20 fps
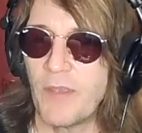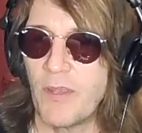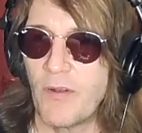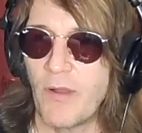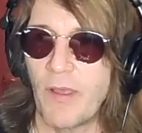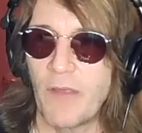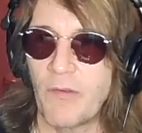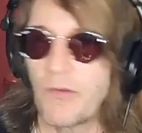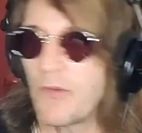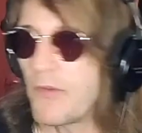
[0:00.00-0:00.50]
You
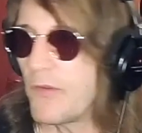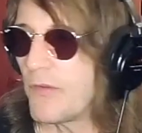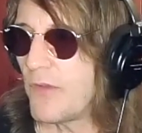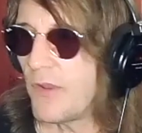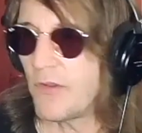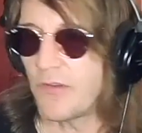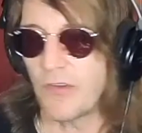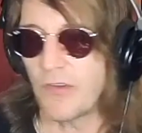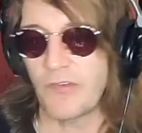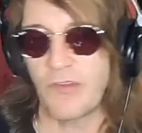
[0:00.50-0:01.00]
know,
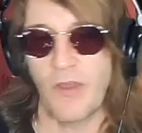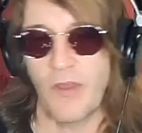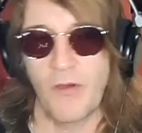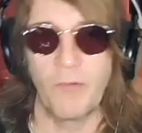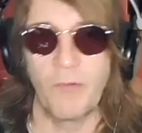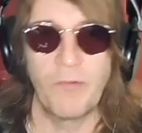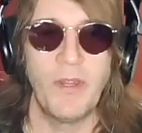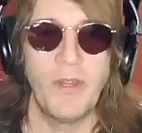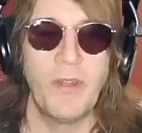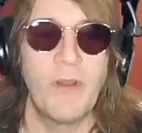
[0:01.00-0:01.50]
you just
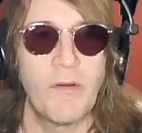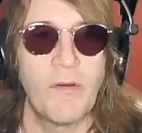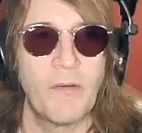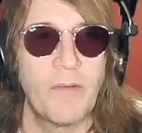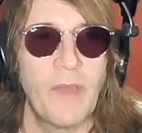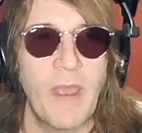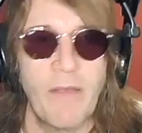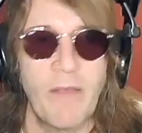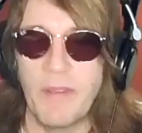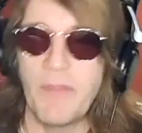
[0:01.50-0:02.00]
don't.
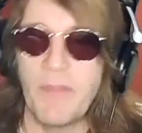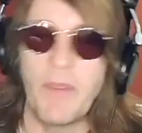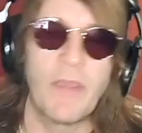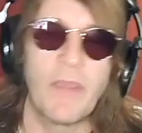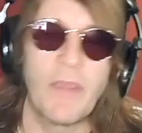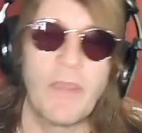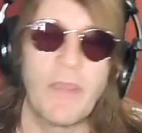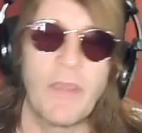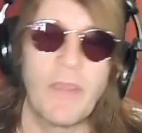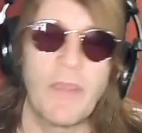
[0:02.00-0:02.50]
Everything
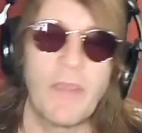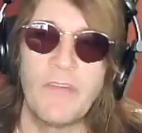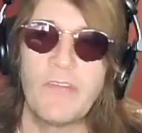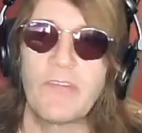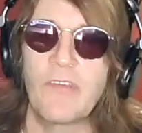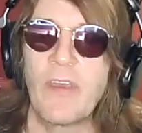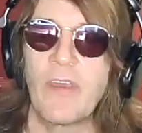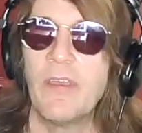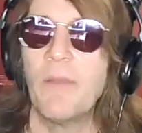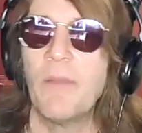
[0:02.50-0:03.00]
is hindsight.